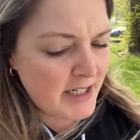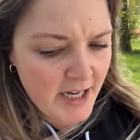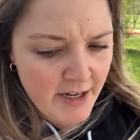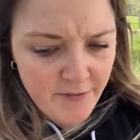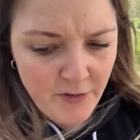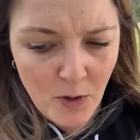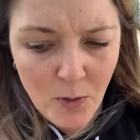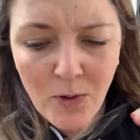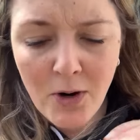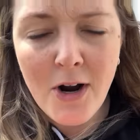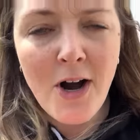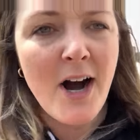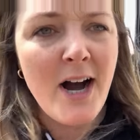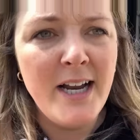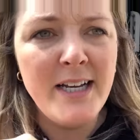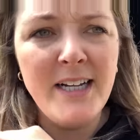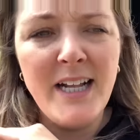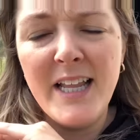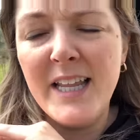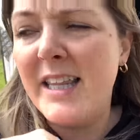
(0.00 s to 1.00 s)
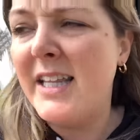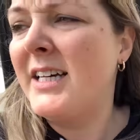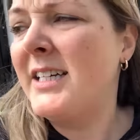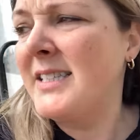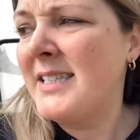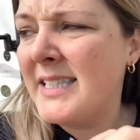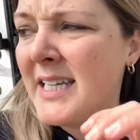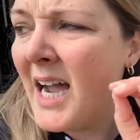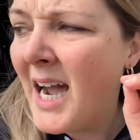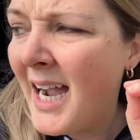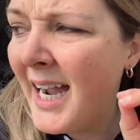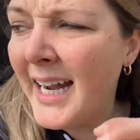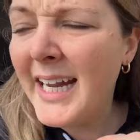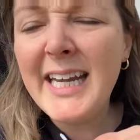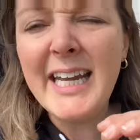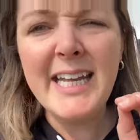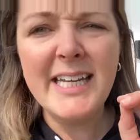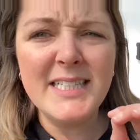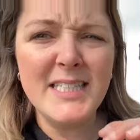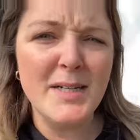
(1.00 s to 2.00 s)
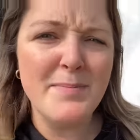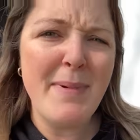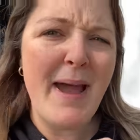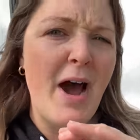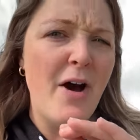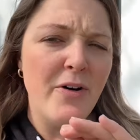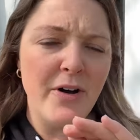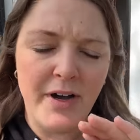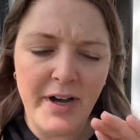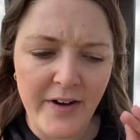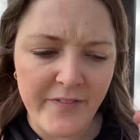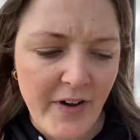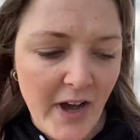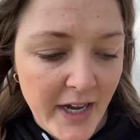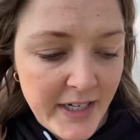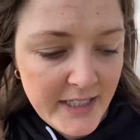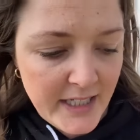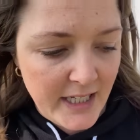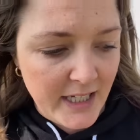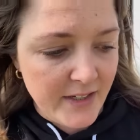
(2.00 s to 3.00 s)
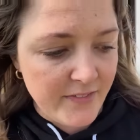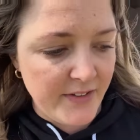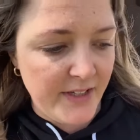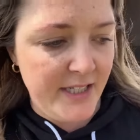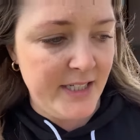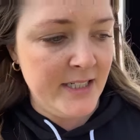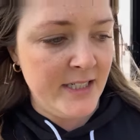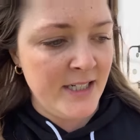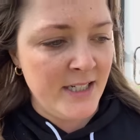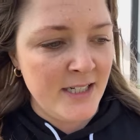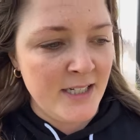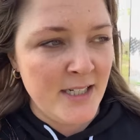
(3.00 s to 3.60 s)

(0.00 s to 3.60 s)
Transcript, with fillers: if you were on the tiniest amount of uneven